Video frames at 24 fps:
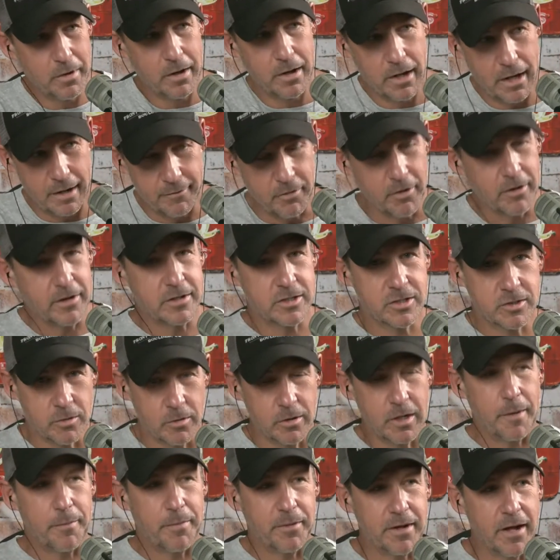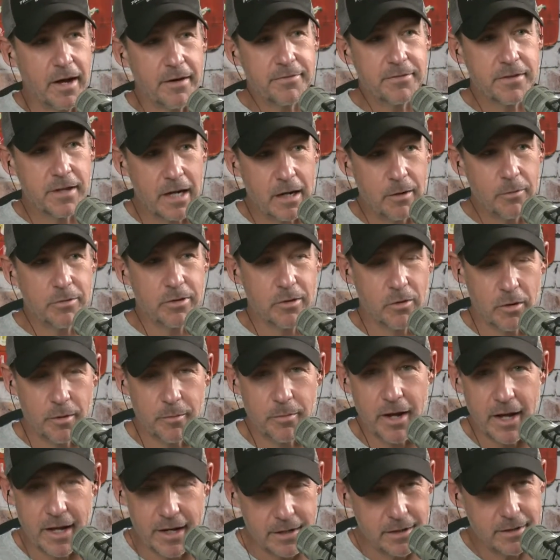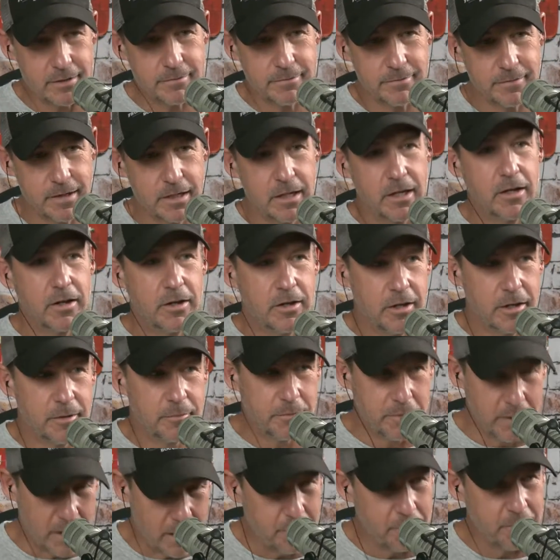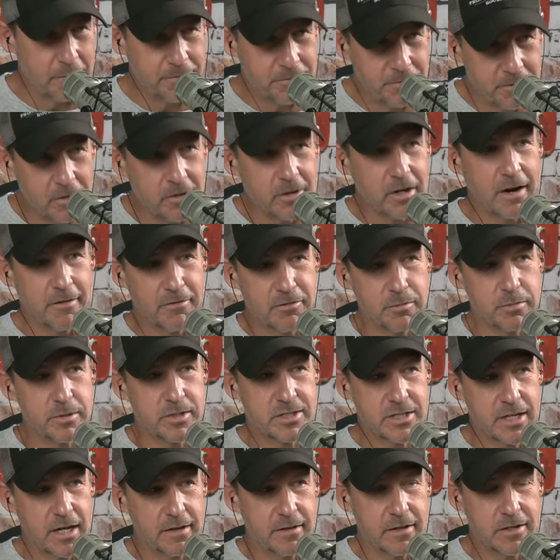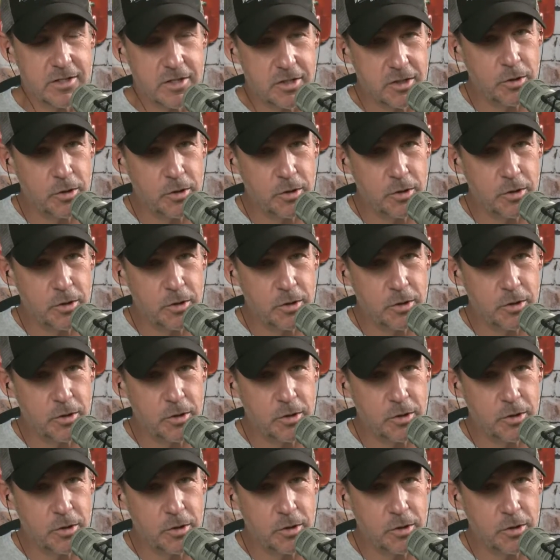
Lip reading: already screwed up enough today with Laura Branigan, but I'm going to feel comfortable saying this.